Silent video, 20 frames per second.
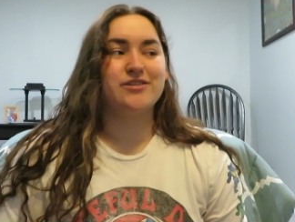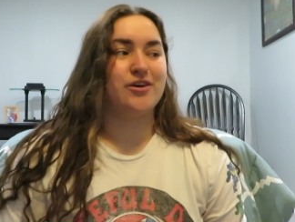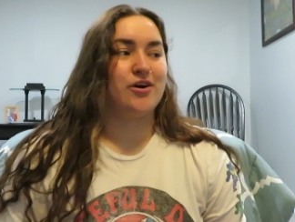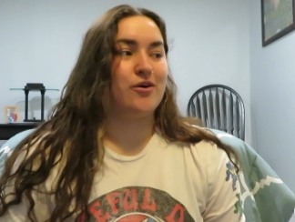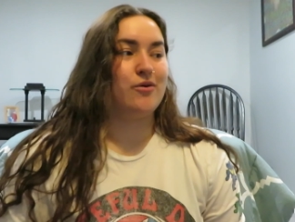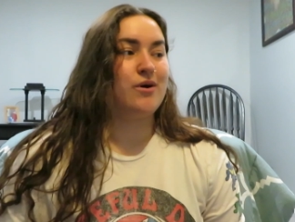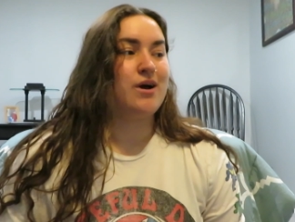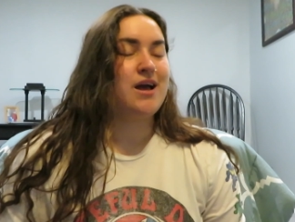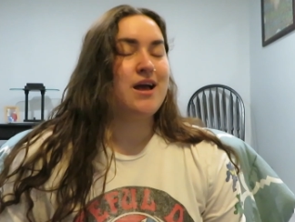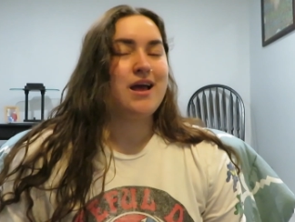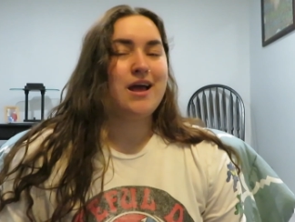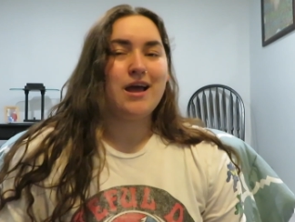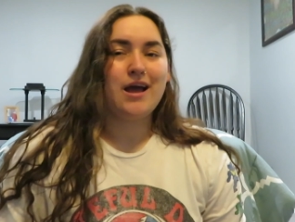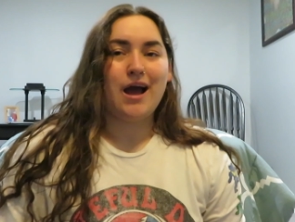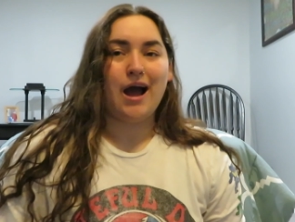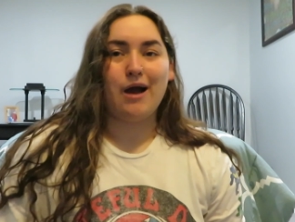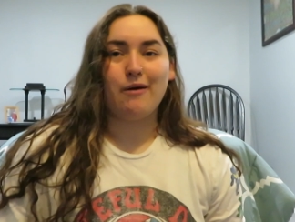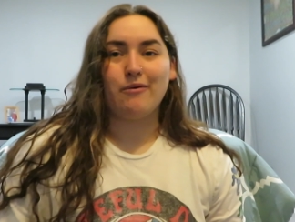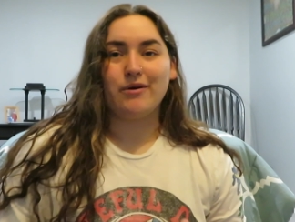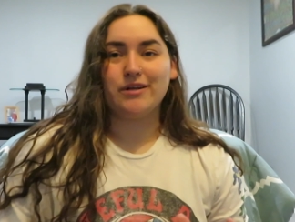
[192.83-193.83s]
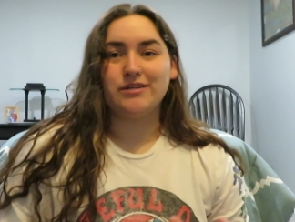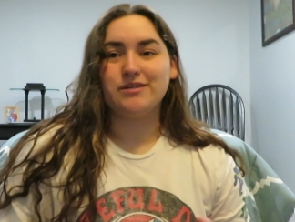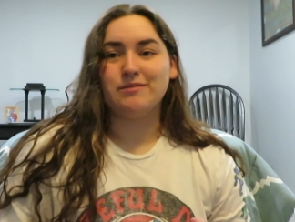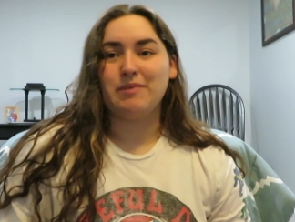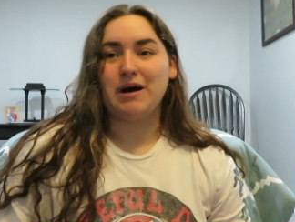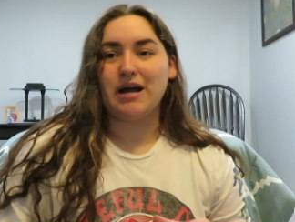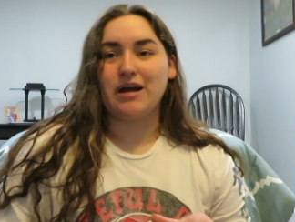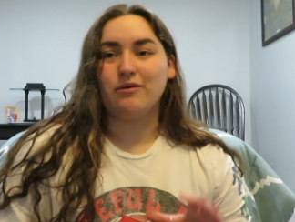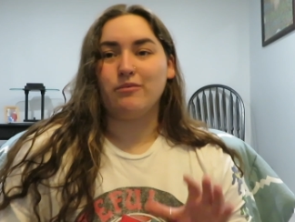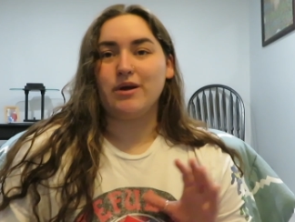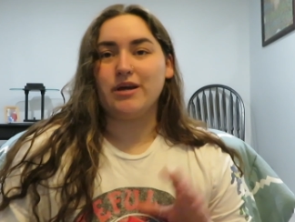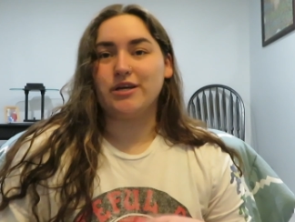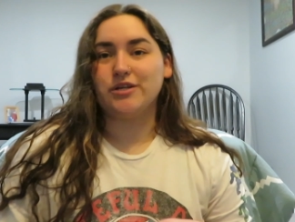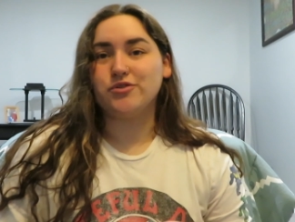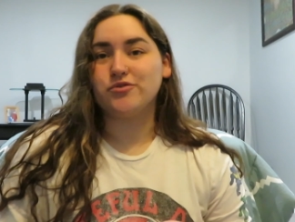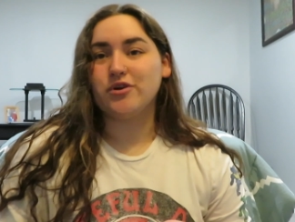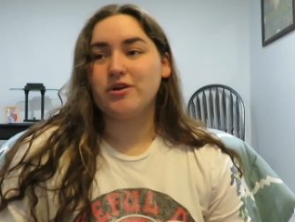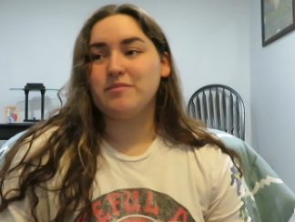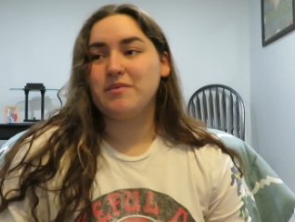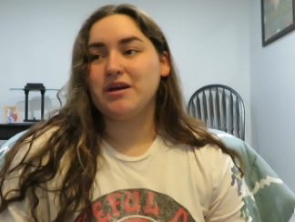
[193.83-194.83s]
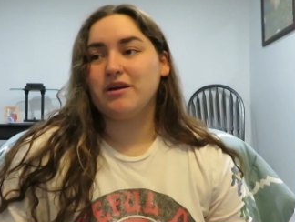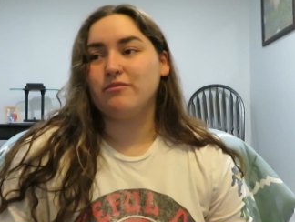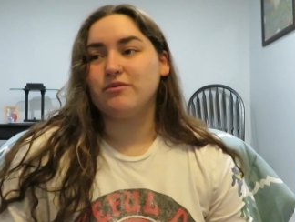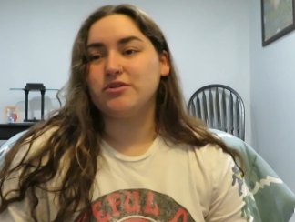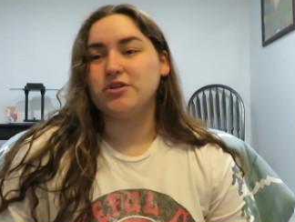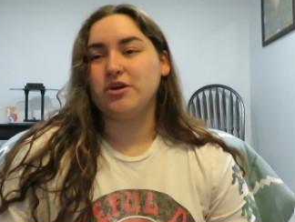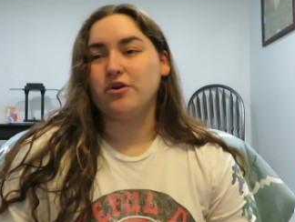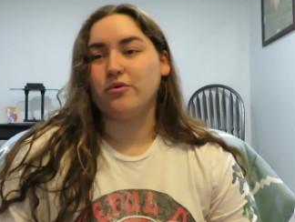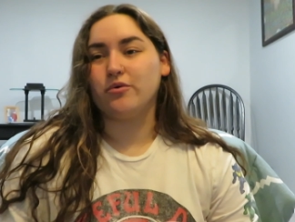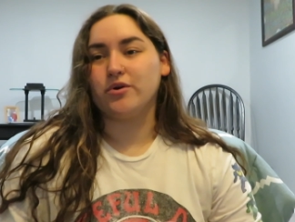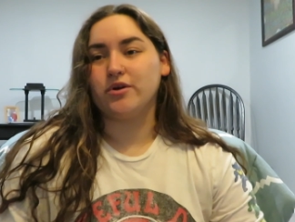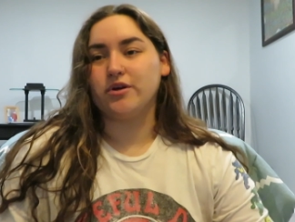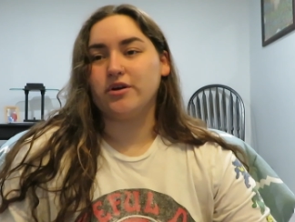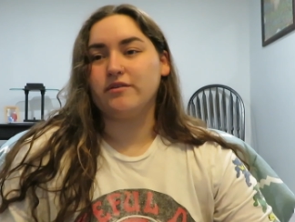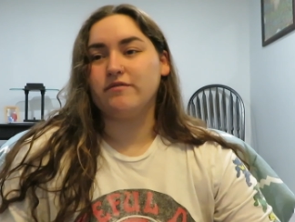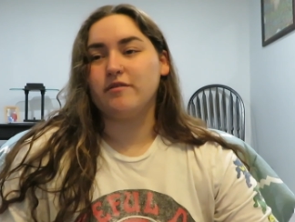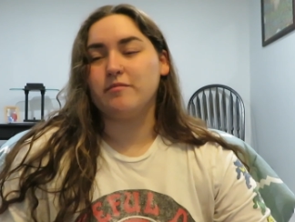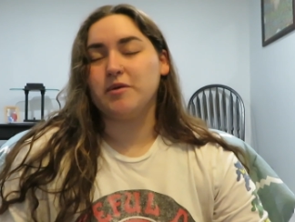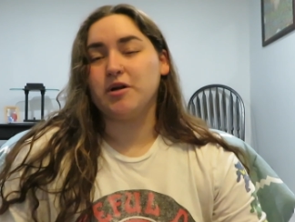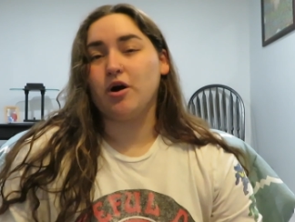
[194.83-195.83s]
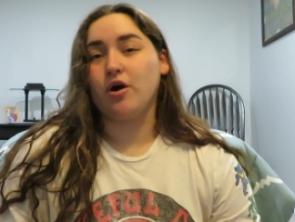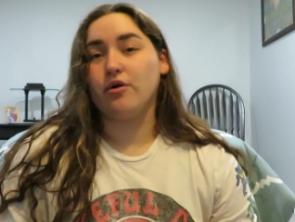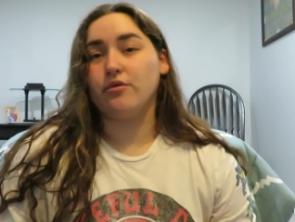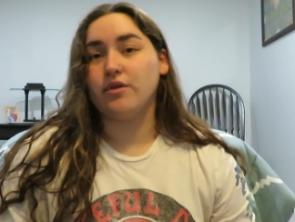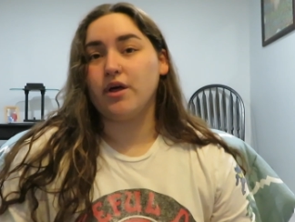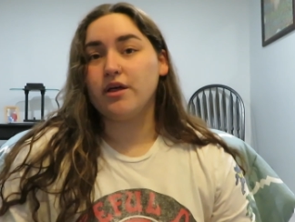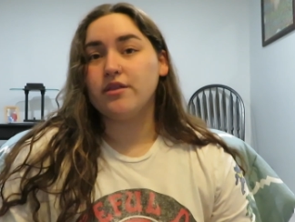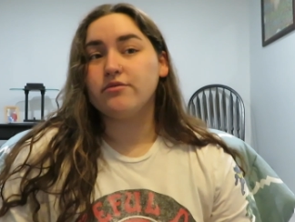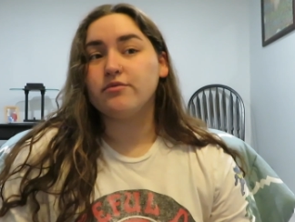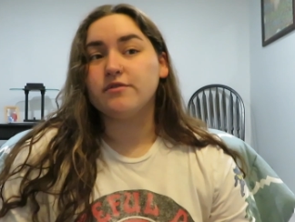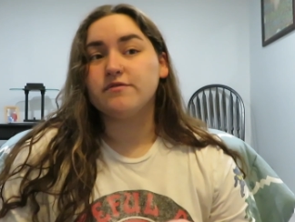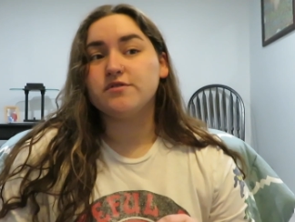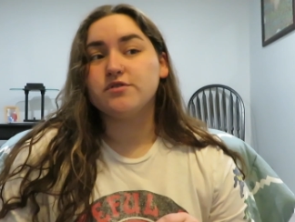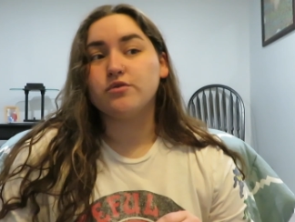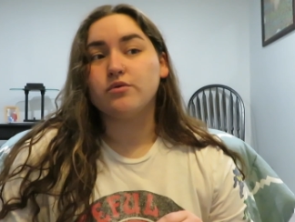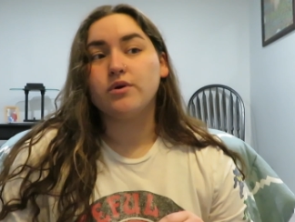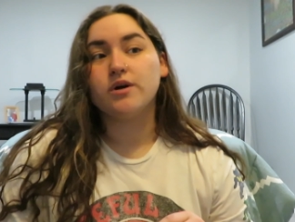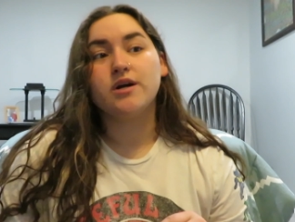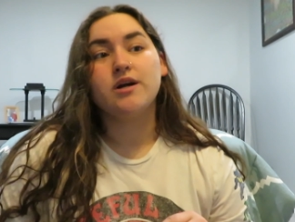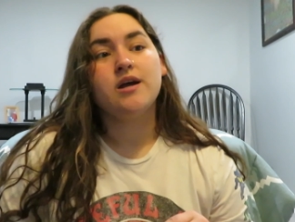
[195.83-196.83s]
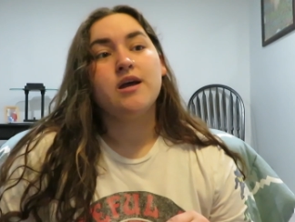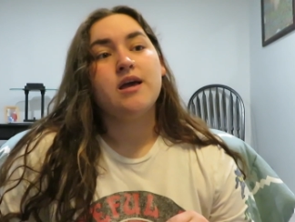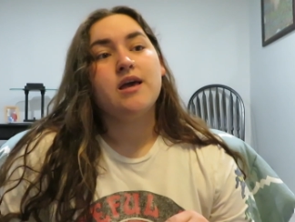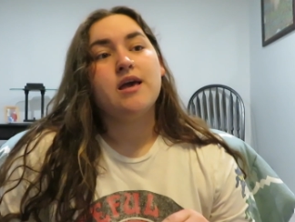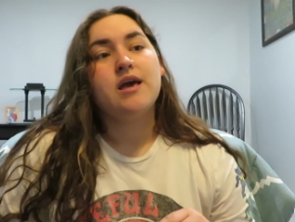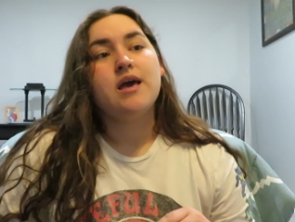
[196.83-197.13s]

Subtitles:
So I wanted to buy Awake and Dreaming, which I ordered from an online thrift store,